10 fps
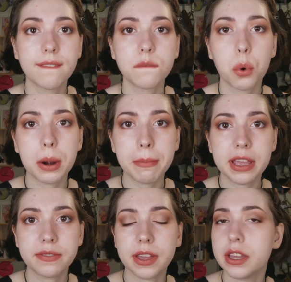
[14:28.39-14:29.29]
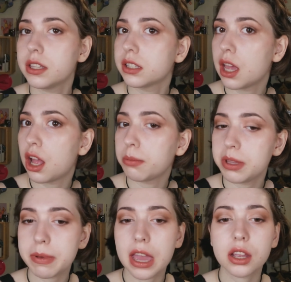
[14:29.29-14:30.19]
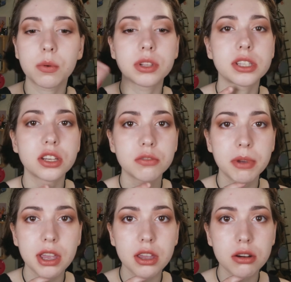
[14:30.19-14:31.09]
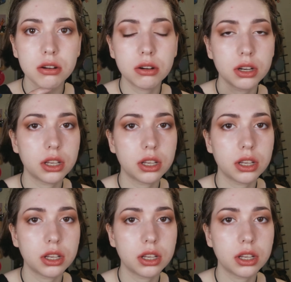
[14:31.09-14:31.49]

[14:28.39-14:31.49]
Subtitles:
for my face. I'll be back once I do my hair,